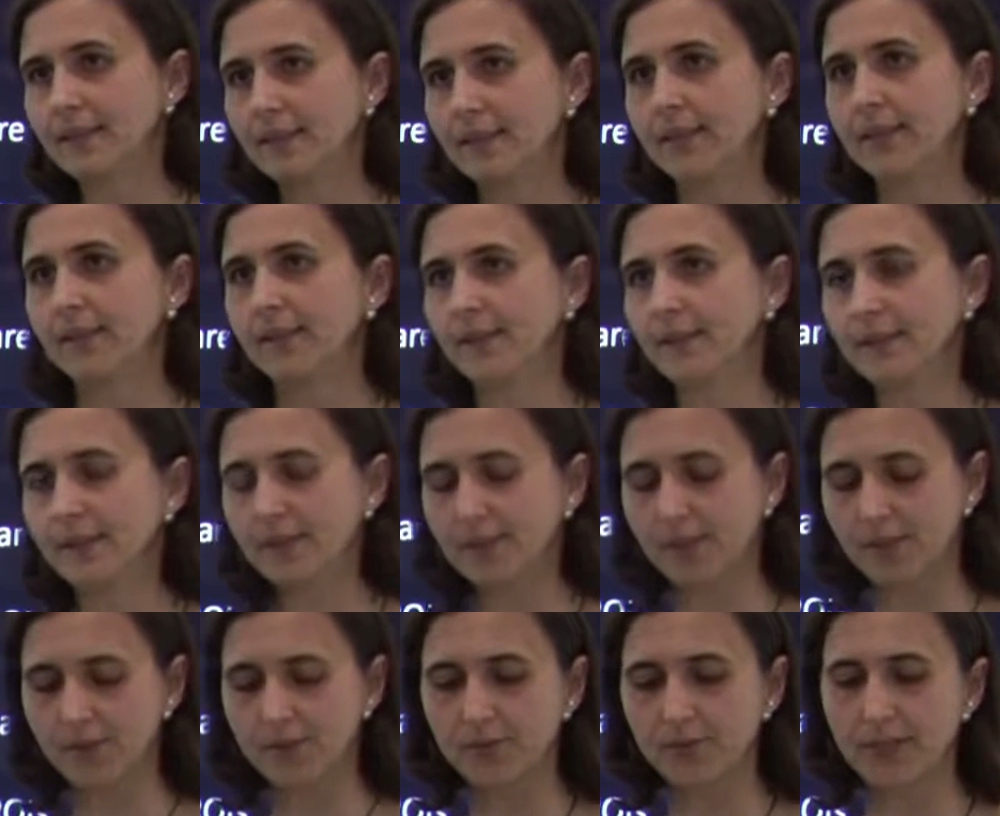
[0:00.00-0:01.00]
the, the
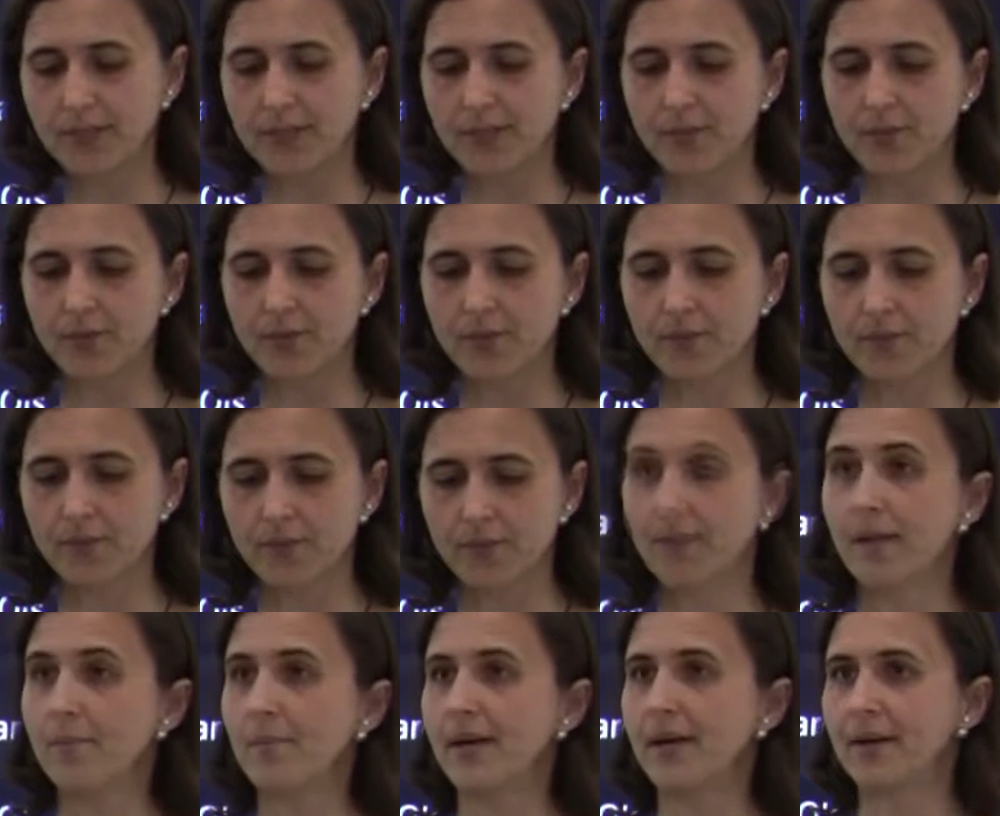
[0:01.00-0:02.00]
software with
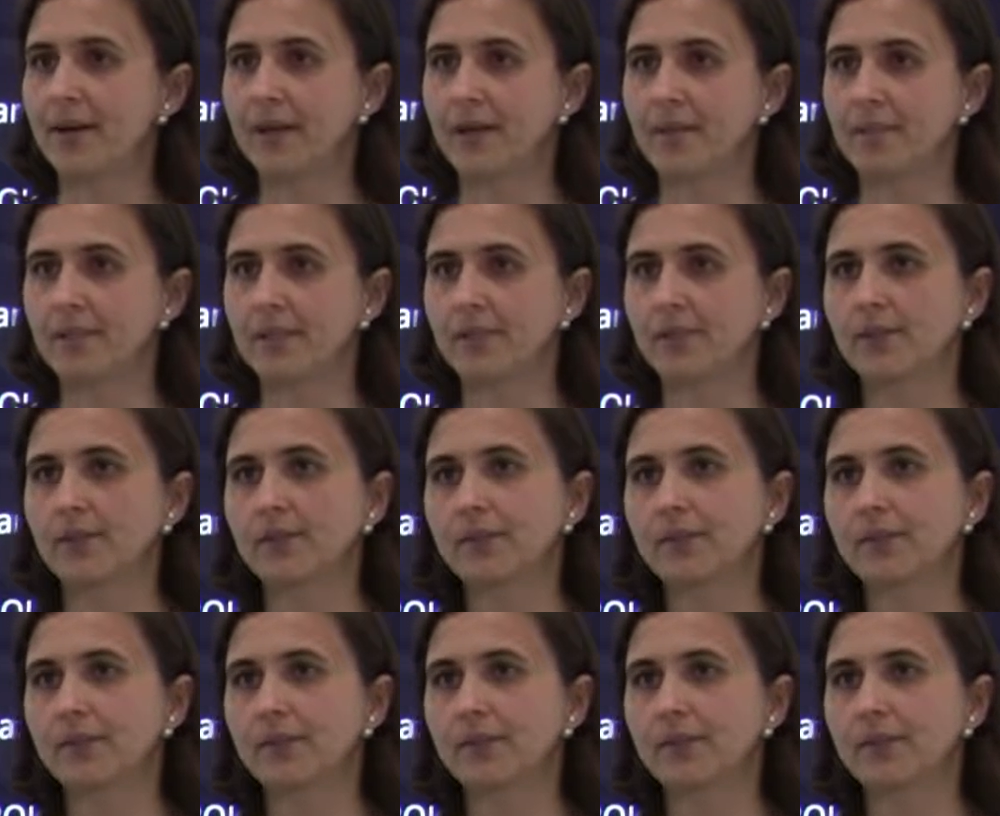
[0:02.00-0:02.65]
an MRI image.